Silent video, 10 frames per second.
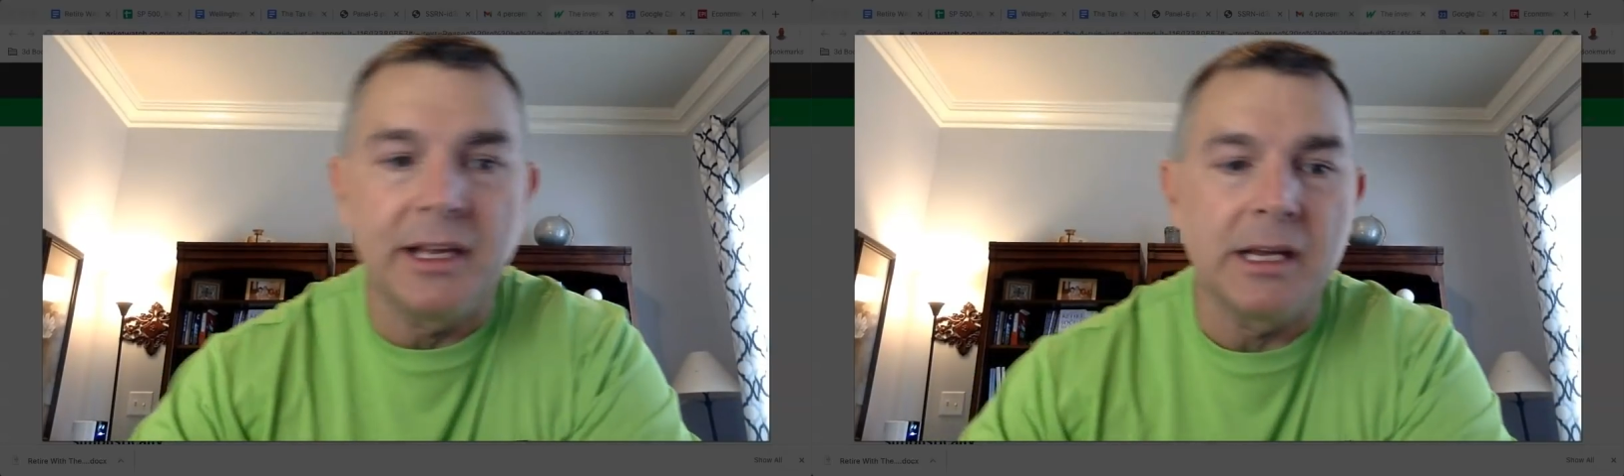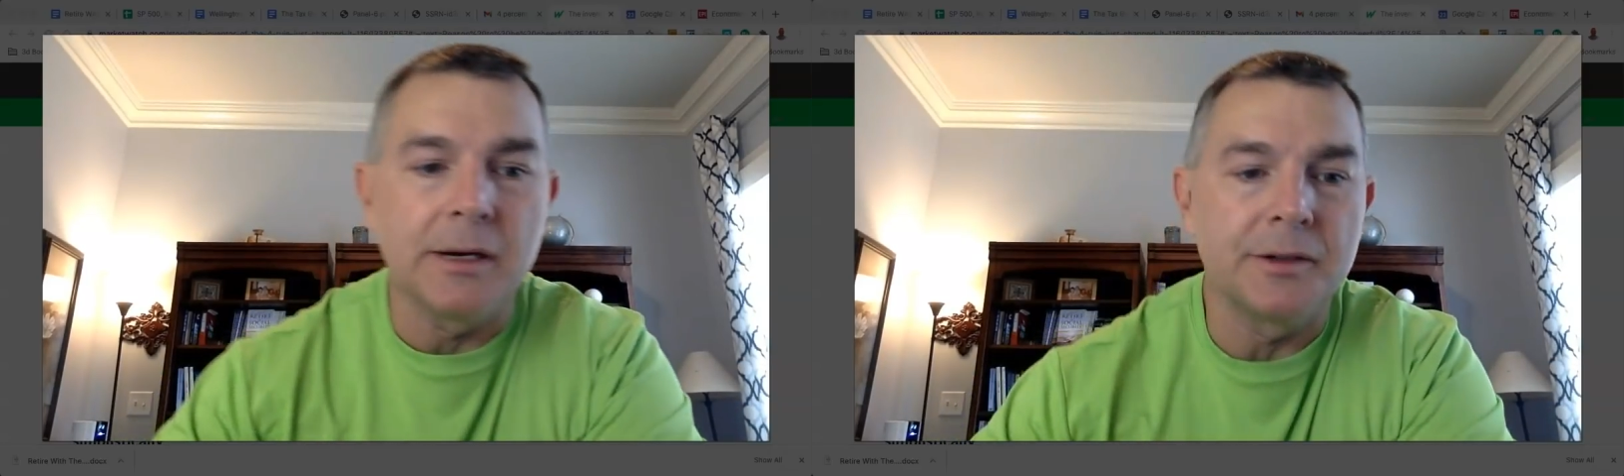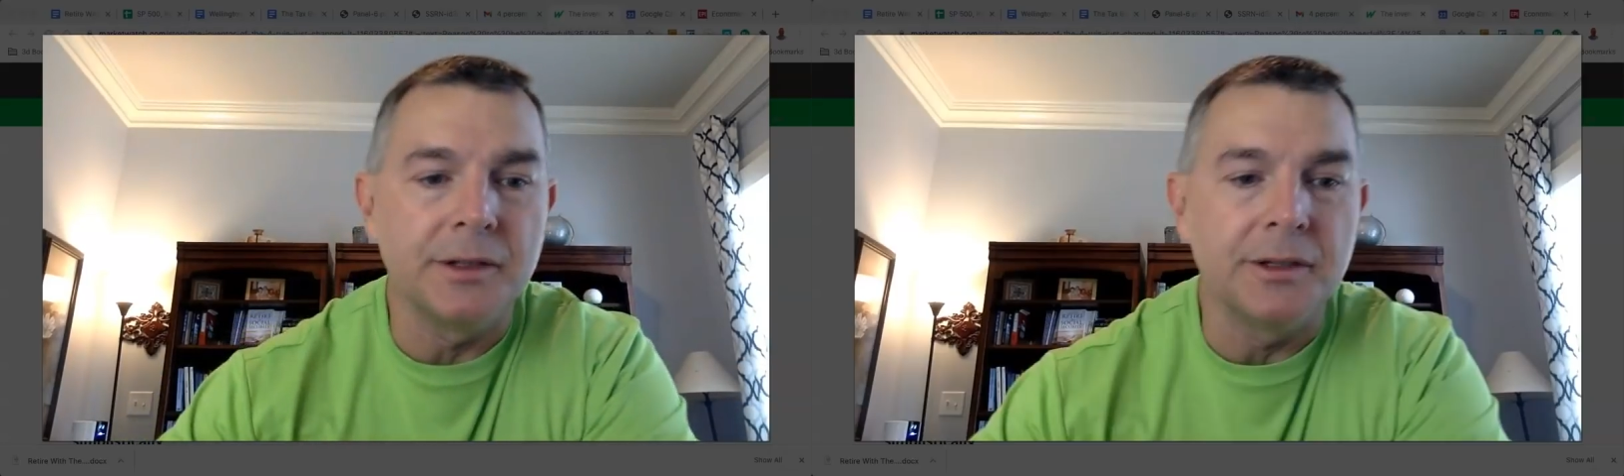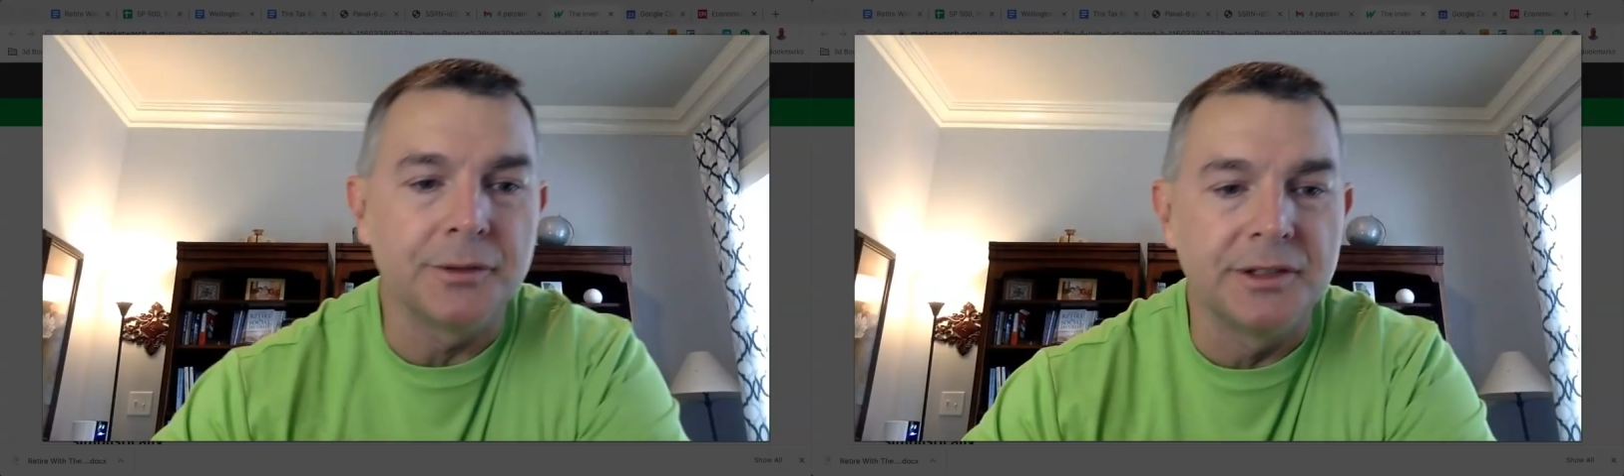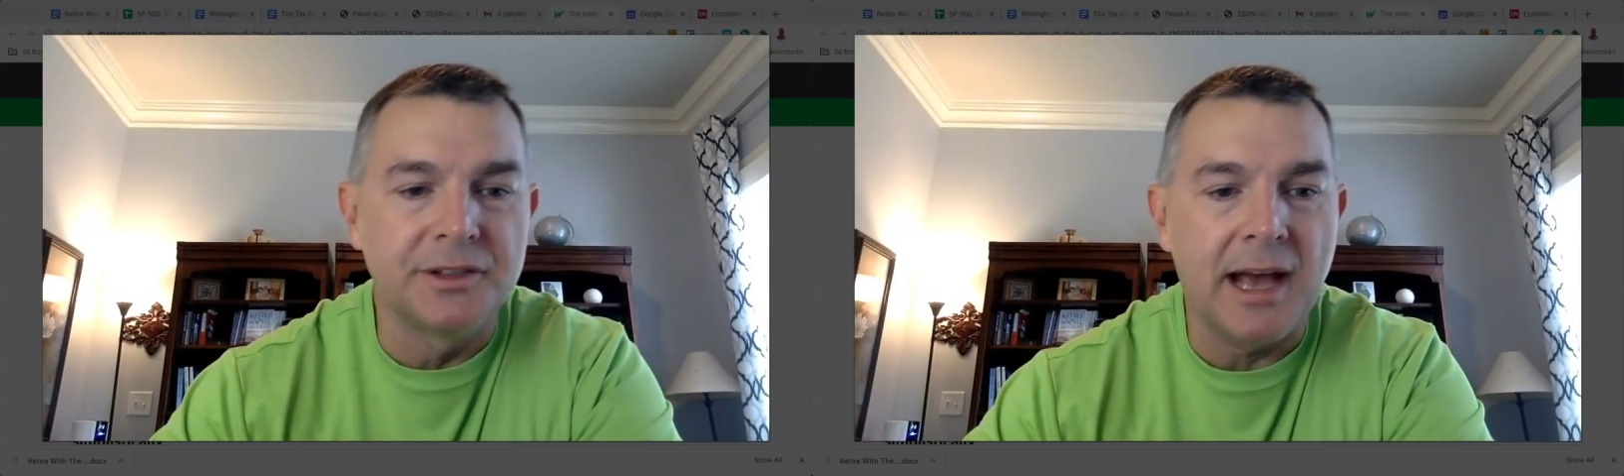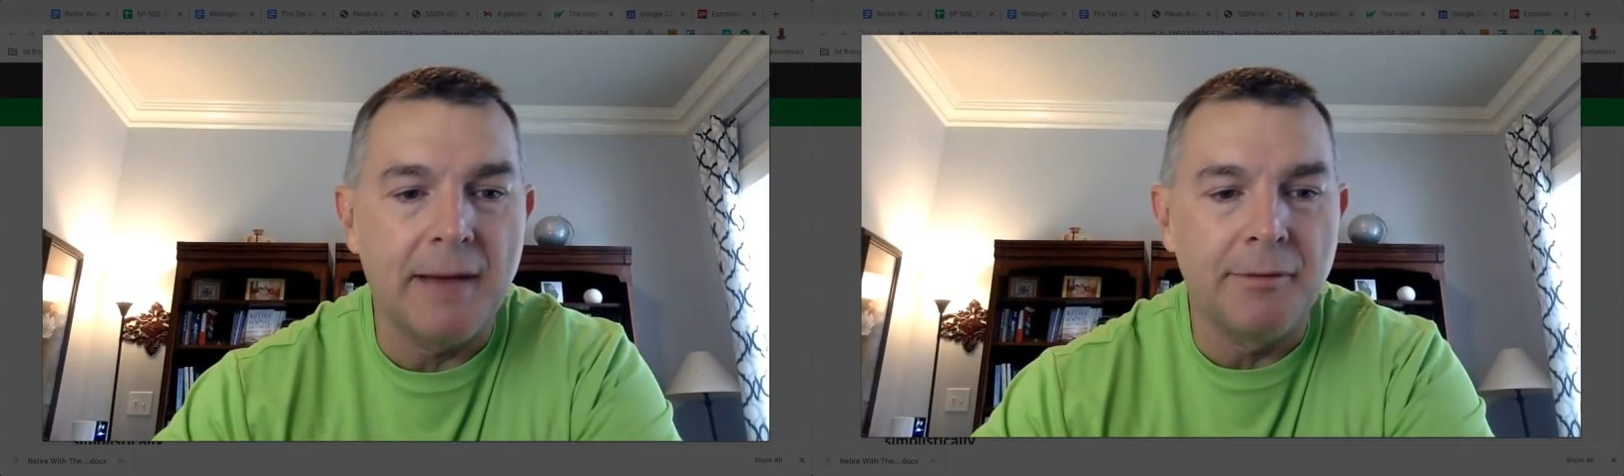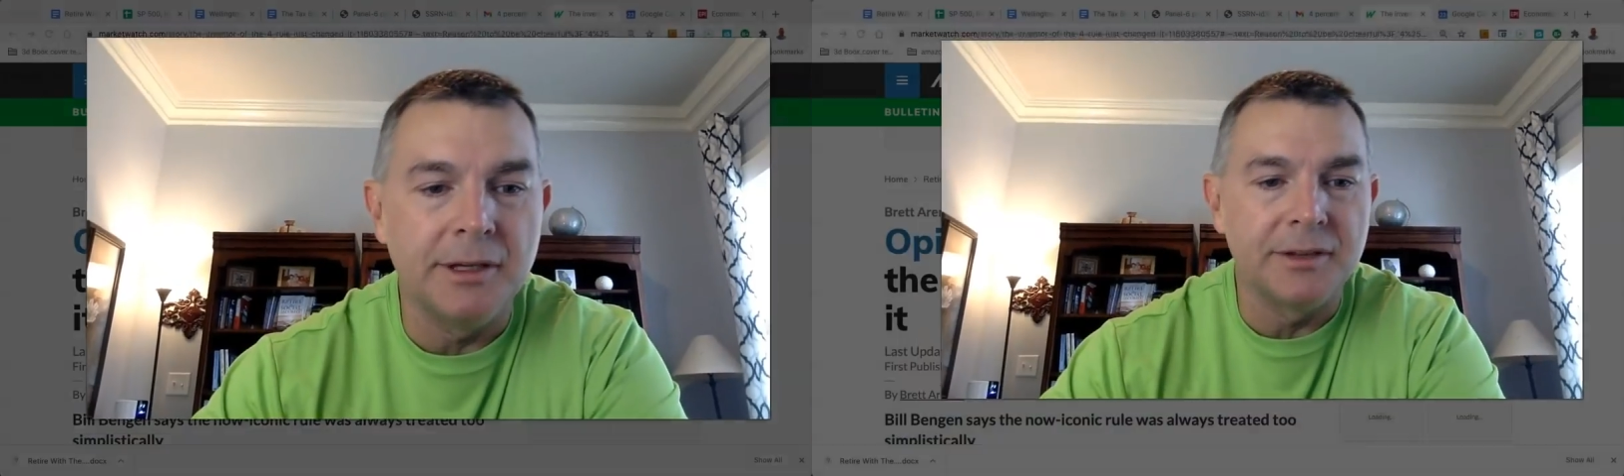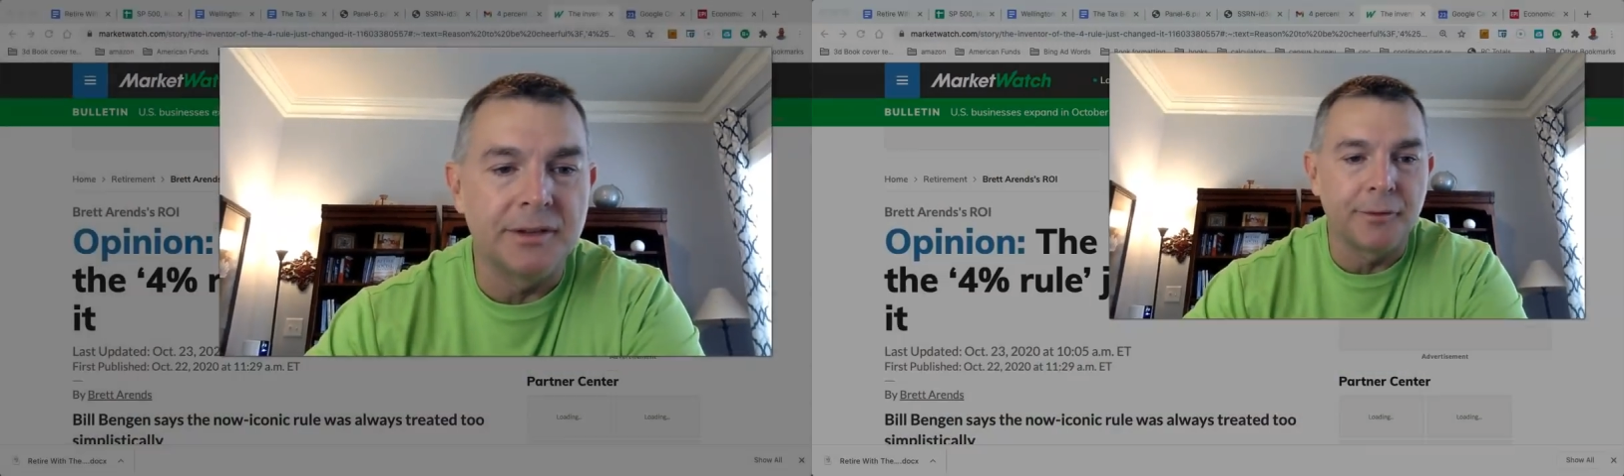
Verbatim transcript: I guarantee. So let's dive into this. This